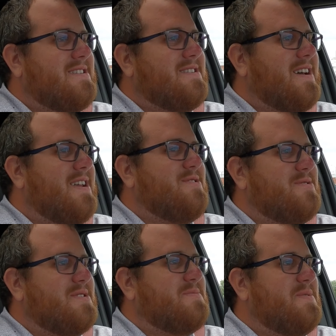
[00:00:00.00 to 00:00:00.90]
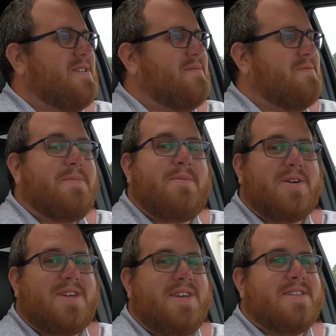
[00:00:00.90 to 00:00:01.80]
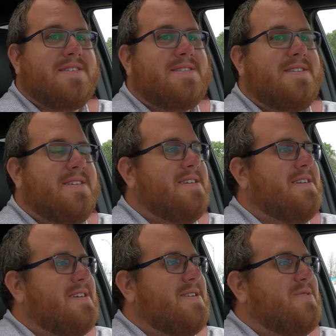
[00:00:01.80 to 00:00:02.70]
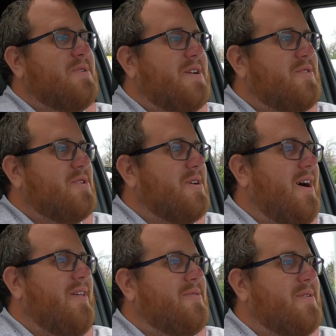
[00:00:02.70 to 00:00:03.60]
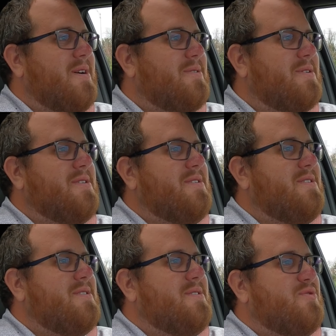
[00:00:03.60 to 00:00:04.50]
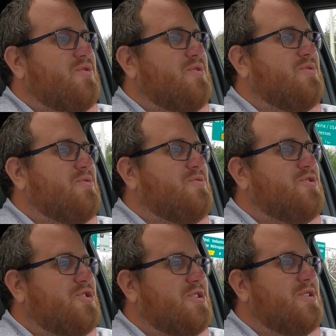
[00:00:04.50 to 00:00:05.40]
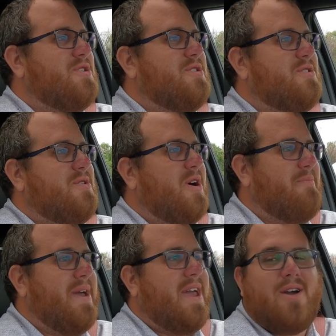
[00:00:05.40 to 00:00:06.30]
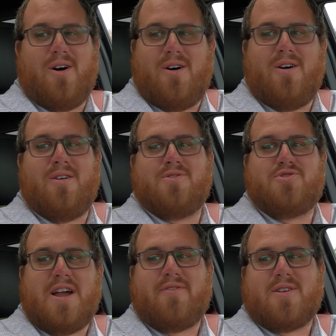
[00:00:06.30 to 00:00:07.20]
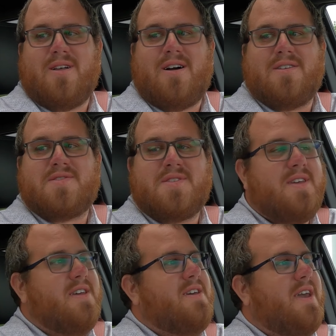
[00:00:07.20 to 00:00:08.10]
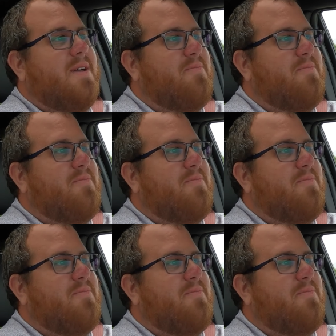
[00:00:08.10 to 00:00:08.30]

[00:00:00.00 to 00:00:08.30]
gotta do the speed limit. Remember, kids, whenever you're on the road, you should obey all traffic laws and